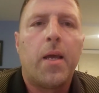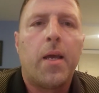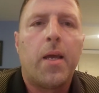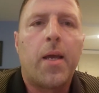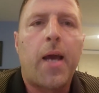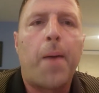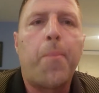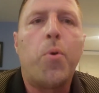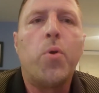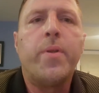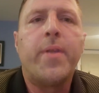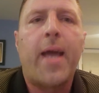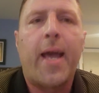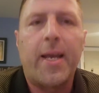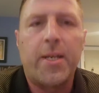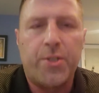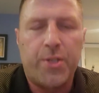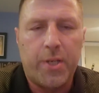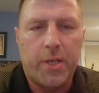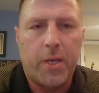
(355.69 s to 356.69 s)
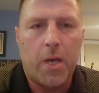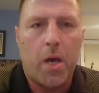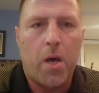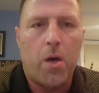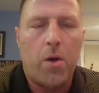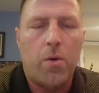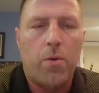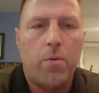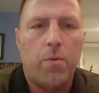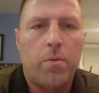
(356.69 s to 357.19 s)
A couple days
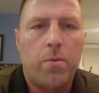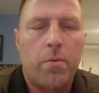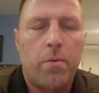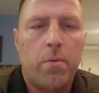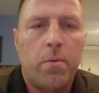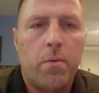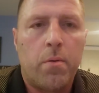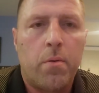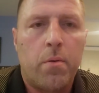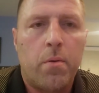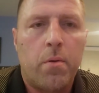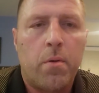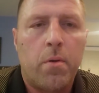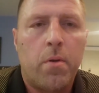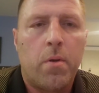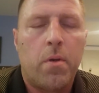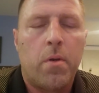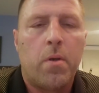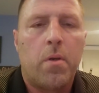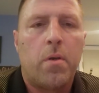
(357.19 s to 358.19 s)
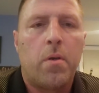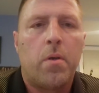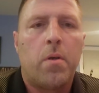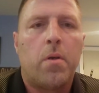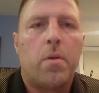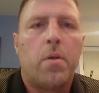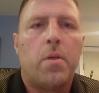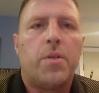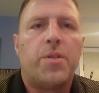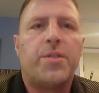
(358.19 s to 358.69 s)
ago,
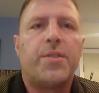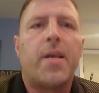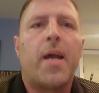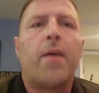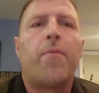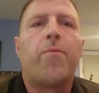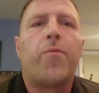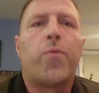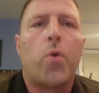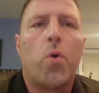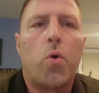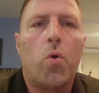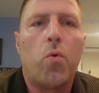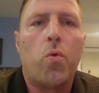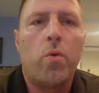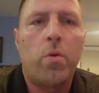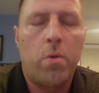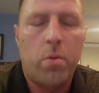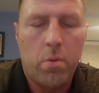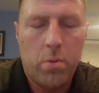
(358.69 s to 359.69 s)
several